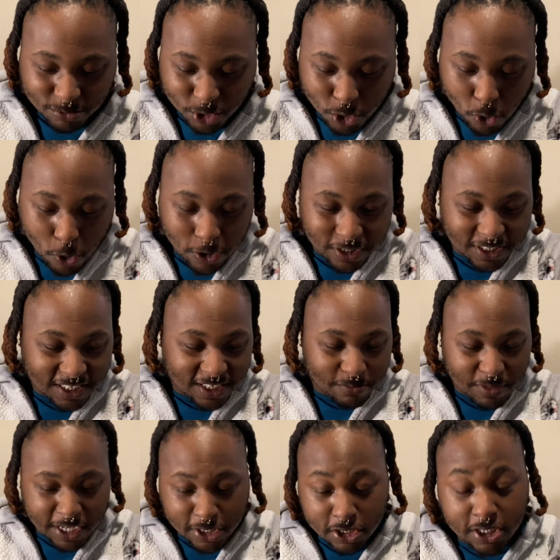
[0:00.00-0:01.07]
Jordans in the
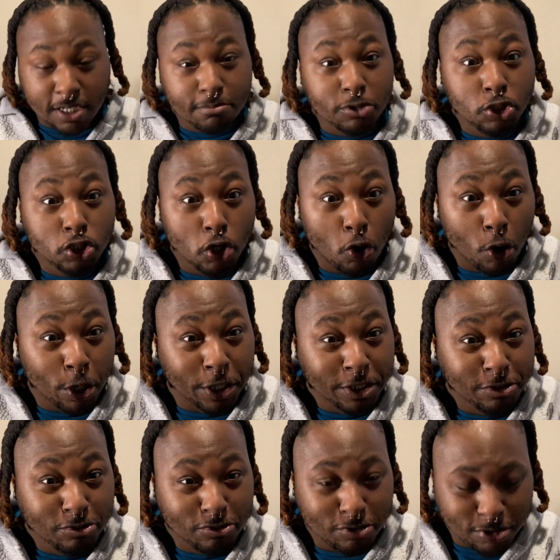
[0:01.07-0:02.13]
mix. Some
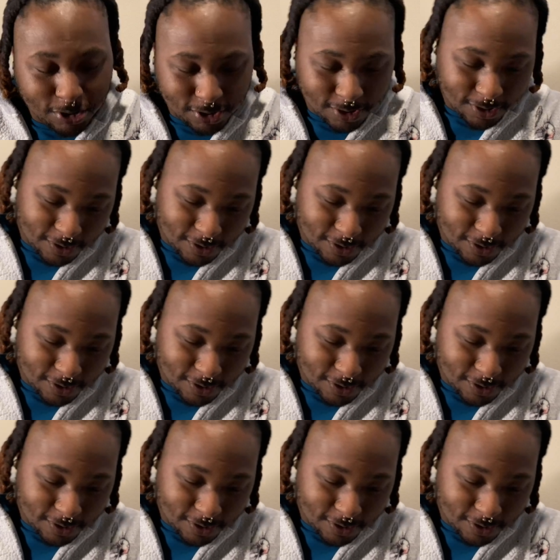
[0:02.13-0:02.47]
Jordans.